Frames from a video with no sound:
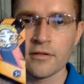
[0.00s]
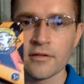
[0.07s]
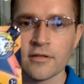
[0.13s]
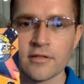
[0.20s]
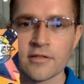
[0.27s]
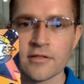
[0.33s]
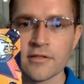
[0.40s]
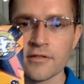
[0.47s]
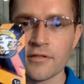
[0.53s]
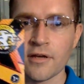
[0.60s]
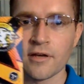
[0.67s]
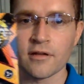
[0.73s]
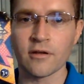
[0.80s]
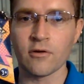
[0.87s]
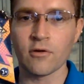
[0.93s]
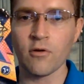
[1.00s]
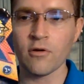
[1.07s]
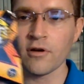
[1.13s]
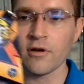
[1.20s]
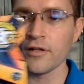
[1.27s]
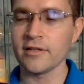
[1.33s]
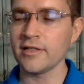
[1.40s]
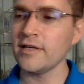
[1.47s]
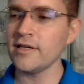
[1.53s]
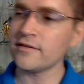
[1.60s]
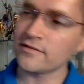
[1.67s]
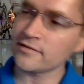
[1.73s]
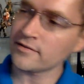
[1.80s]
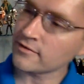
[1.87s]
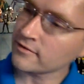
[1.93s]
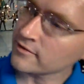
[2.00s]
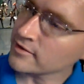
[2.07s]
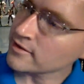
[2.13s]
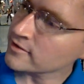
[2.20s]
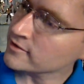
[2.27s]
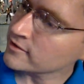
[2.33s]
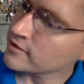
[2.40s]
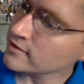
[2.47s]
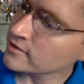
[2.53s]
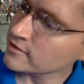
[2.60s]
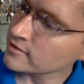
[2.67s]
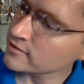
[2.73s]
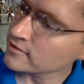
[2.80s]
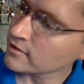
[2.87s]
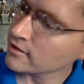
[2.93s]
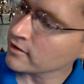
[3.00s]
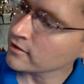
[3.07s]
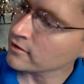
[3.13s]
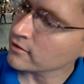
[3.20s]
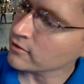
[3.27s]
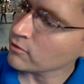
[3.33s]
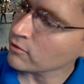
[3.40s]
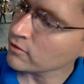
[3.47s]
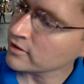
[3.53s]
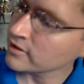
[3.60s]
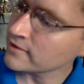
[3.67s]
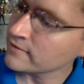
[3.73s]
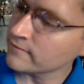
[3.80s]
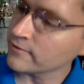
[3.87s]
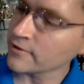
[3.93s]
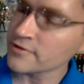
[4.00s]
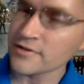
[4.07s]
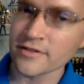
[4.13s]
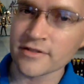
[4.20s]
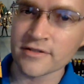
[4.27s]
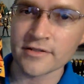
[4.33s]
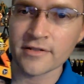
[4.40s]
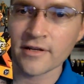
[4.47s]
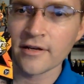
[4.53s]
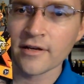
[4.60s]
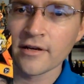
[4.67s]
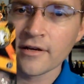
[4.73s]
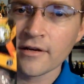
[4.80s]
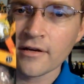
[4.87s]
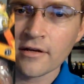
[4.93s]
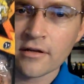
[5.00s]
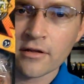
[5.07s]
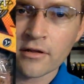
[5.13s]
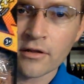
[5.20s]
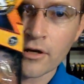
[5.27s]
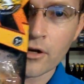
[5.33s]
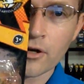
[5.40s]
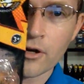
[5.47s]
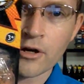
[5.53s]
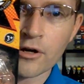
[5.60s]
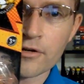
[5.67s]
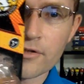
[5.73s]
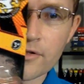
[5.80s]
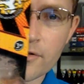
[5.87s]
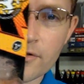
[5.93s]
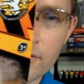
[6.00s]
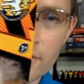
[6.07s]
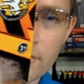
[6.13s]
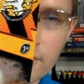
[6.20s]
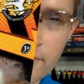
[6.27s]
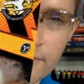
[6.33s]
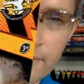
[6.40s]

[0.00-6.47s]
This is the Core Elite. This is the Core Elite versus the Curse.